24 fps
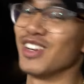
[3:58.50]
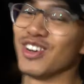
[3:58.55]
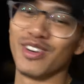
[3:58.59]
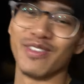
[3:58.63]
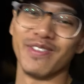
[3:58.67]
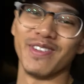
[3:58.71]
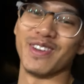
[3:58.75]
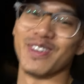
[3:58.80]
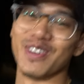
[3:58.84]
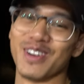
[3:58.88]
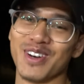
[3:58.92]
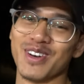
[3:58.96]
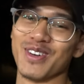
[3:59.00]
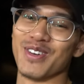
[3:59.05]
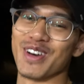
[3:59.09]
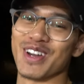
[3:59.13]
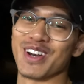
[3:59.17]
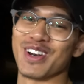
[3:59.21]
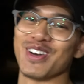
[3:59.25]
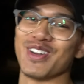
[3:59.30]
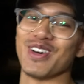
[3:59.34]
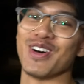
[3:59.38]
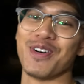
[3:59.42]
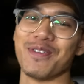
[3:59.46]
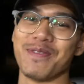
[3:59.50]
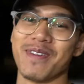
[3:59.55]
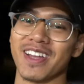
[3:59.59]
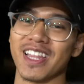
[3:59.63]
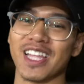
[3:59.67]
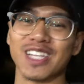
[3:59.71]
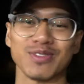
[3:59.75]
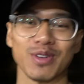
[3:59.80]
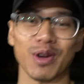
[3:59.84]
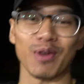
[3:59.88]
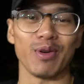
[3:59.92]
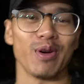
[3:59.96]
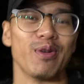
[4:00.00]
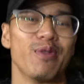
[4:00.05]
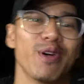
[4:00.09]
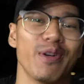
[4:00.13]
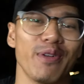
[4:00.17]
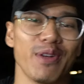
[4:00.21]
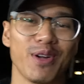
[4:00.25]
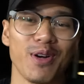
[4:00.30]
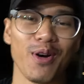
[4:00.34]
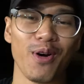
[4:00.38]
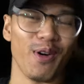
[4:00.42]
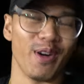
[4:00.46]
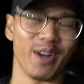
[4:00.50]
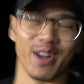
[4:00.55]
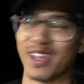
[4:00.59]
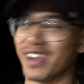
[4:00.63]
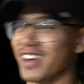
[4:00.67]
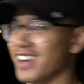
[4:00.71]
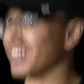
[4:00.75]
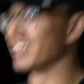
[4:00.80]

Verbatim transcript: you don't even know what to know about. That's why we weren't recording.